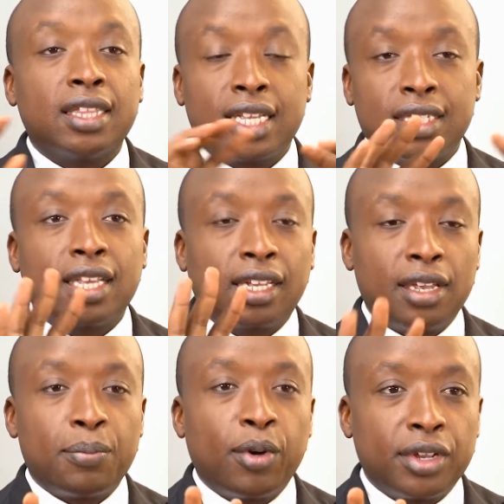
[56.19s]
That's the key
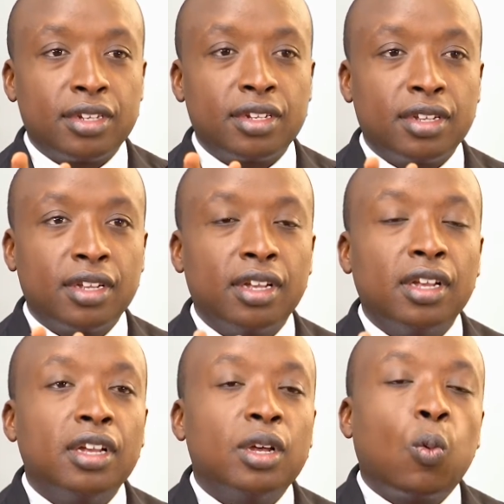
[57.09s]
point.
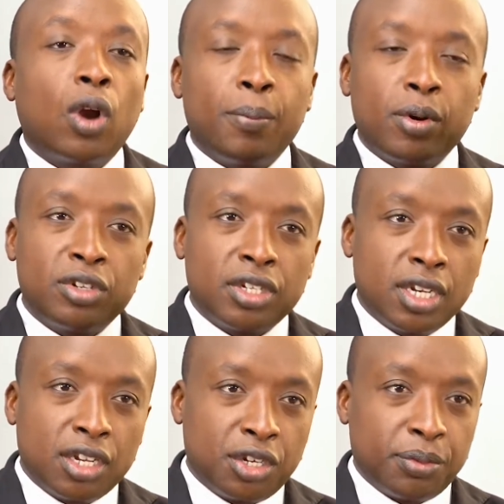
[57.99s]
What about leadership?